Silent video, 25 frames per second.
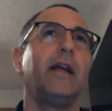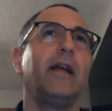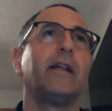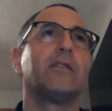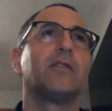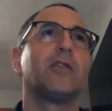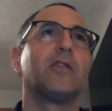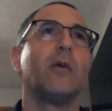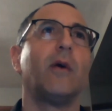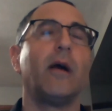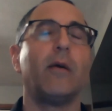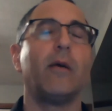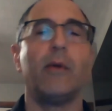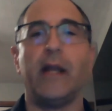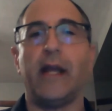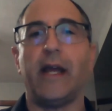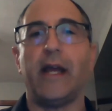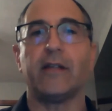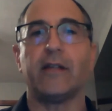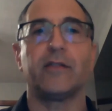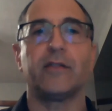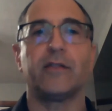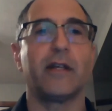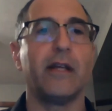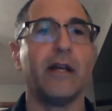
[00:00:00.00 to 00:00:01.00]
And so I would
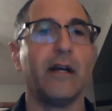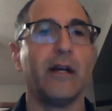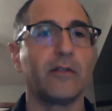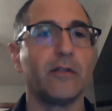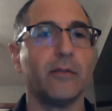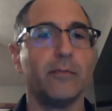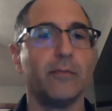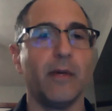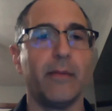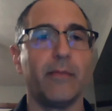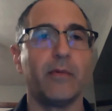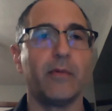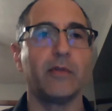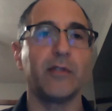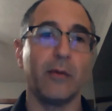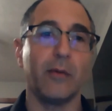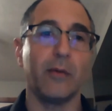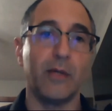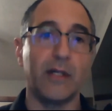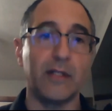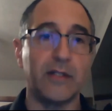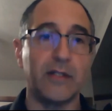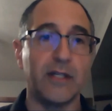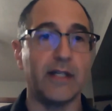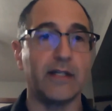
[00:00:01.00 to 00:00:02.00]
ask the council members, I
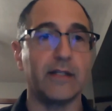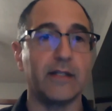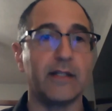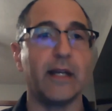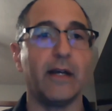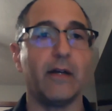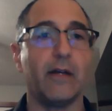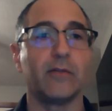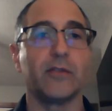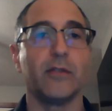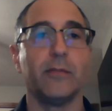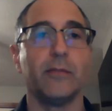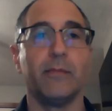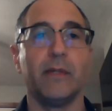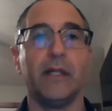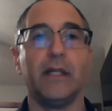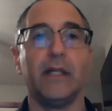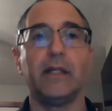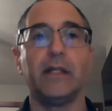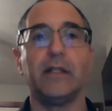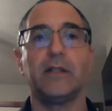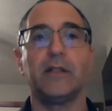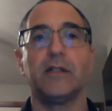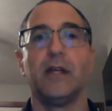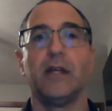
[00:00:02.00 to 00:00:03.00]
would attend council
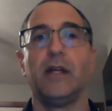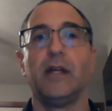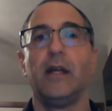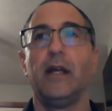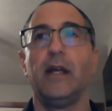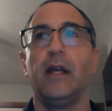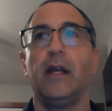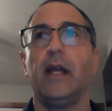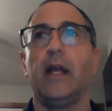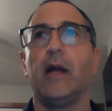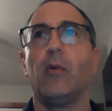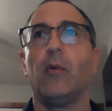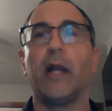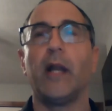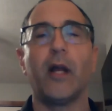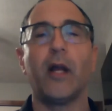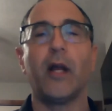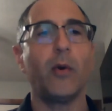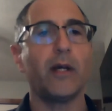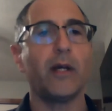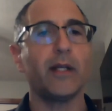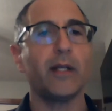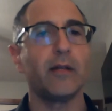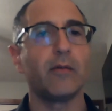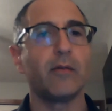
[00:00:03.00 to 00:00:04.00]
meetings. And what I
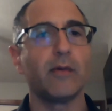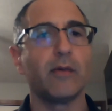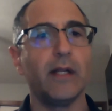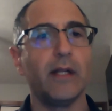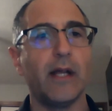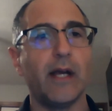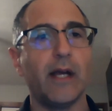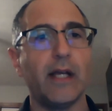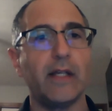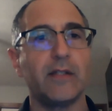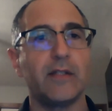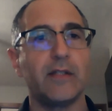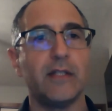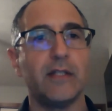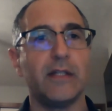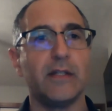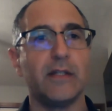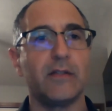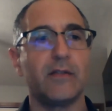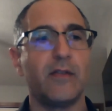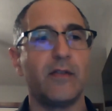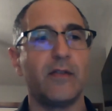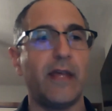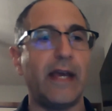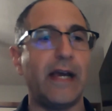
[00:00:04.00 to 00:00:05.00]
quickly realized
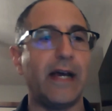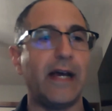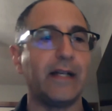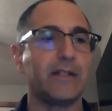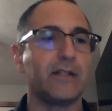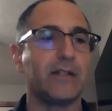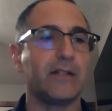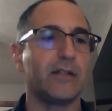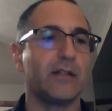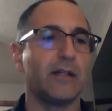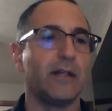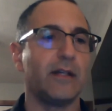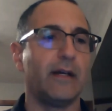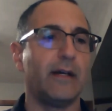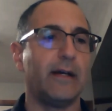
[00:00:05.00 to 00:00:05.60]
is that,